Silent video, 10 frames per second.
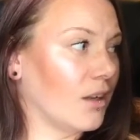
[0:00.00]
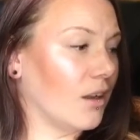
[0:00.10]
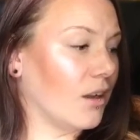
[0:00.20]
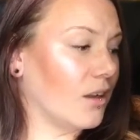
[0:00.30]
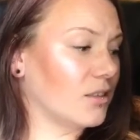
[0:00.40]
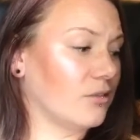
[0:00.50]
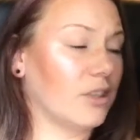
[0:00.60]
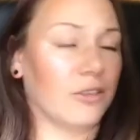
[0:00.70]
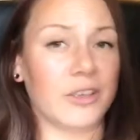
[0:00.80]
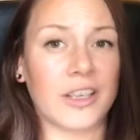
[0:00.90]
I do
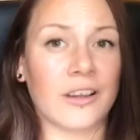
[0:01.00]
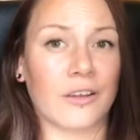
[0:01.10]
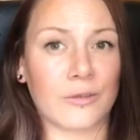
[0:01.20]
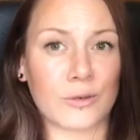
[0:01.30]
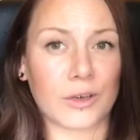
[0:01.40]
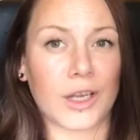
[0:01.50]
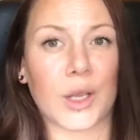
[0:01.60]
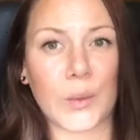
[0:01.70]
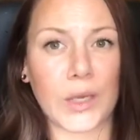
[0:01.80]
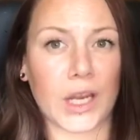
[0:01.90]
unfortunately
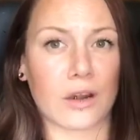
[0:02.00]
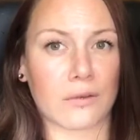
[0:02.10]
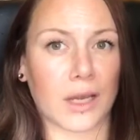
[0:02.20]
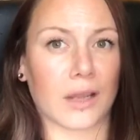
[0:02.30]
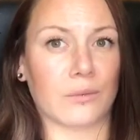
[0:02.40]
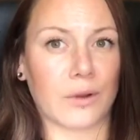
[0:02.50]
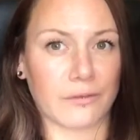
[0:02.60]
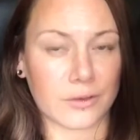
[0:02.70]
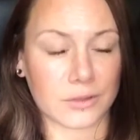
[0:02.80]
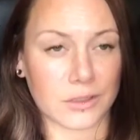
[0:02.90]
only currently have 1
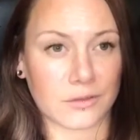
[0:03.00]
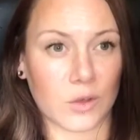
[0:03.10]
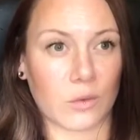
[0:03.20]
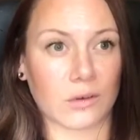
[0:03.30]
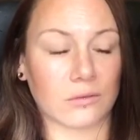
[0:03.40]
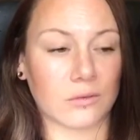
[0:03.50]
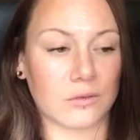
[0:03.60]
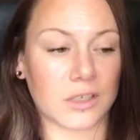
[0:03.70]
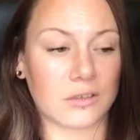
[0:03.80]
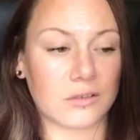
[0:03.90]
filter. I've got 1 on
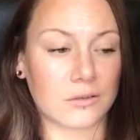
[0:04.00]
order,